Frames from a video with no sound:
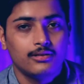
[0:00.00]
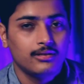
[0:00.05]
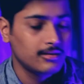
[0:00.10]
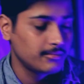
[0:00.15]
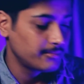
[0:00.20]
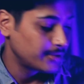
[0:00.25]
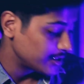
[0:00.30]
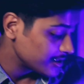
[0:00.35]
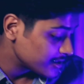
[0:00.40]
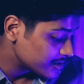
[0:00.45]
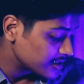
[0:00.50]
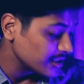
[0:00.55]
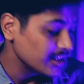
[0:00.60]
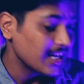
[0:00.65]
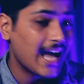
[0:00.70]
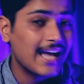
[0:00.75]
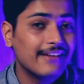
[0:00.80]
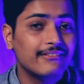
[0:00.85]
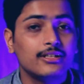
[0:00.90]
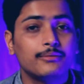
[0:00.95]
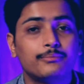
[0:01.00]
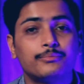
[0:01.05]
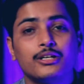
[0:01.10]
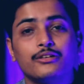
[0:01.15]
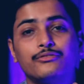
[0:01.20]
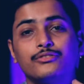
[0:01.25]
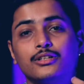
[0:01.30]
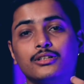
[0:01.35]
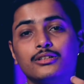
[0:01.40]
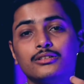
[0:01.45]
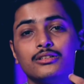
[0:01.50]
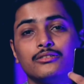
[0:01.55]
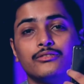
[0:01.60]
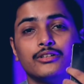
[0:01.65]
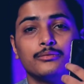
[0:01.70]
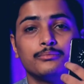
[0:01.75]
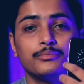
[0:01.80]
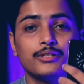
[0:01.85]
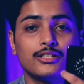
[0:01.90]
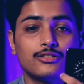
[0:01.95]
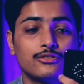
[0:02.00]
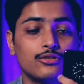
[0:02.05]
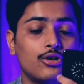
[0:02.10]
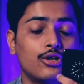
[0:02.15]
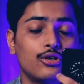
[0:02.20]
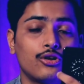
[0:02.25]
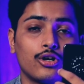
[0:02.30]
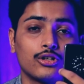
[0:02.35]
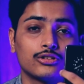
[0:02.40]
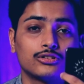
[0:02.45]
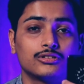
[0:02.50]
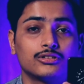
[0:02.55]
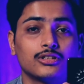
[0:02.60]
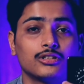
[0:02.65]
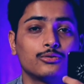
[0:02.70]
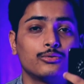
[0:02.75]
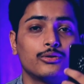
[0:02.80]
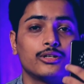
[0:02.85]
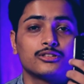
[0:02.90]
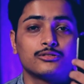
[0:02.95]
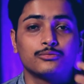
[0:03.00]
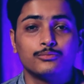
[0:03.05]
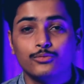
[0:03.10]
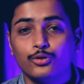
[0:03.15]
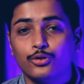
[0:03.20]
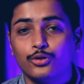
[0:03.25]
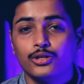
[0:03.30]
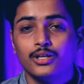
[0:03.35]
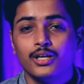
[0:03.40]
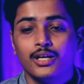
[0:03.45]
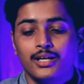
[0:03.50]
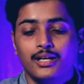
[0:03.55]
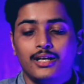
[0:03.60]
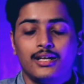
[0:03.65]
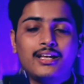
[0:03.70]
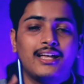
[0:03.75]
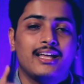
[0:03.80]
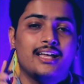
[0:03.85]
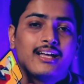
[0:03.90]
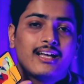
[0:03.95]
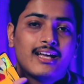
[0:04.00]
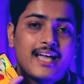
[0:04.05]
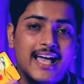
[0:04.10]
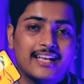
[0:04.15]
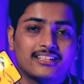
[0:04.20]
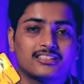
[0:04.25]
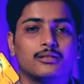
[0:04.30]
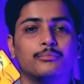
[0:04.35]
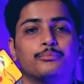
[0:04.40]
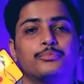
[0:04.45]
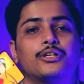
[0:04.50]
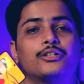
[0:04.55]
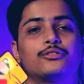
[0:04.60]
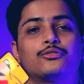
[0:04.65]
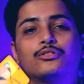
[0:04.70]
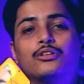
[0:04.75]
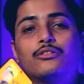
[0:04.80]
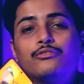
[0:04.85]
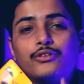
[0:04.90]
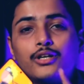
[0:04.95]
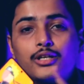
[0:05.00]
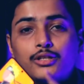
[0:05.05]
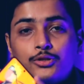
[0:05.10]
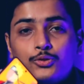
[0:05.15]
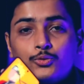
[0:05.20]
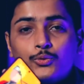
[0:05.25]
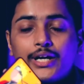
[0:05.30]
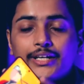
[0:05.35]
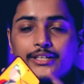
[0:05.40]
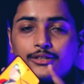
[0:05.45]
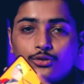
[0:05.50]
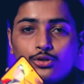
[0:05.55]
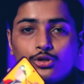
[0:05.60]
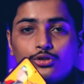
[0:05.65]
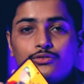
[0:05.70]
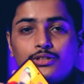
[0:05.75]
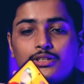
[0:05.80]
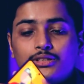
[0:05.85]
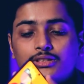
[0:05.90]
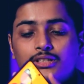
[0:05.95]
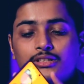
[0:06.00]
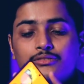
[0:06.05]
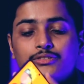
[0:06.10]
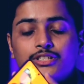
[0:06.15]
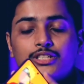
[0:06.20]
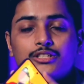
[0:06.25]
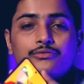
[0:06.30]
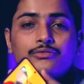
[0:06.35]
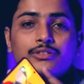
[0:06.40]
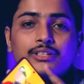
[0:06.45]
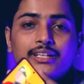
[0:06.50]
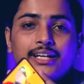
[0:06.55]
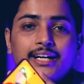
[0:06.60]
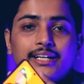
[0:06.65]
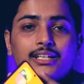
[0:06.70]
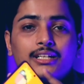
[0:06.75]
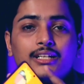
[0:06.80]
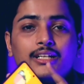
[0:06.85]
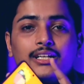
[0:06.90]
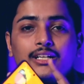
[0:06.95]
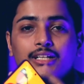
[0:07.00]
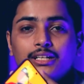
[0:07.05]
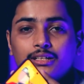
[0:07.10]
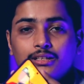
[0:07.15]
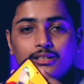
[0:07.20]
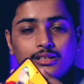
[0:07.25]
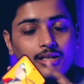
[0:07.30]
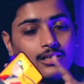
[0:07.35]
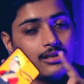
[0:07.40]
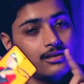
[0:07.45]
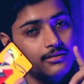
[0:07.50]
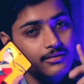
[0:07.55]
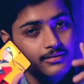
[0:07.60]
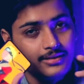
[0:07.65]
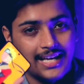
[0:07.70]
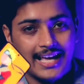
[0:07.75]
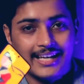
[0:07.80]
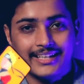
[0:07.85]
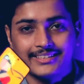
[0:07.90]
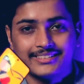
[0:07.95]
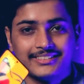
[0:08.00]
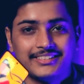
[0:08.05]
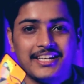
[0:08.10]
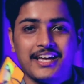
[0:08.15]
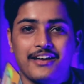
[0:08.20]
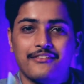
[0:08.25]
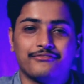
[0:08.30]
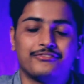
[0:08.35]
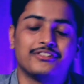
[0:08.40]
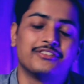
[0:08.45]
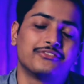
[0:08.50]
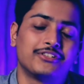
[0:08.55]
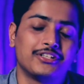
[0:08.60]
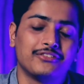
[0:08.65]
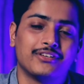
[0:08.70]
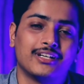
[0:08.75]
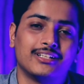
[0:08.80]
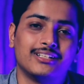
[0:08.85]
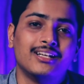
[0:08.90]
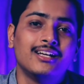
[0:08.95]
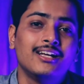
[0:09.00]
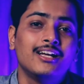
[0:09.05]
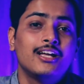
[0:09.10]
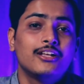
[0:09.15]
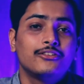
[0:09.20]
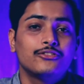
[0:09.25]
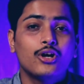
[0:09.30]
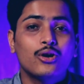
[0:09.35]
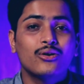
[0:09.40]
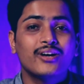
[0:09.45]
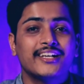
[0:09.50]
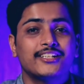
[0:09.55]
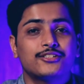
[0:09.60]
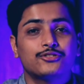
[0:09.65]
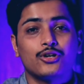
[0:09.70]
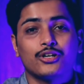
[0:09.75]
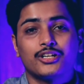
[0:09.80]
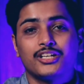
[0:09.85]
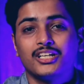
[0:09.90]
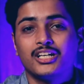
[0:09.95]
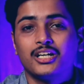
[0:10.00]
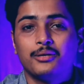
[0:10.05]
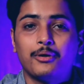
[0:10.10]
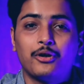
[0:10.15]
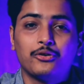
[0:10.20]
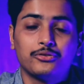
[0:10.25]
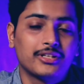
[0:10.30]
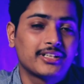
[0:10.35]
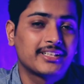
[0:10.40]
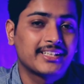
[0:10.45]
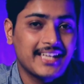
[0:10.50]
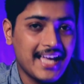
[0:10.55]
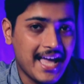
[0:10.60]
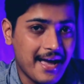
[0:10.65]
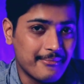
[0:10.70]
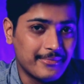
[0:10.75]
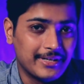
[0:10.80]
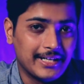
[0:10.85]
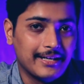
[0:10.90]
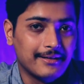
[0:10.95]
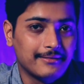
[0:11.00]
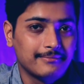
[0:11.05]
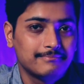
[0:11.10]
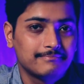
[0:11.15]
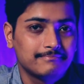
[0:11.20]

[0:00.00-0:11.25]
But still, I will prefer the OnePlus Nord Oxygen OS more as compared to the One UI Core version which we get in the Galaxy M51. Now guys, talking about the camera.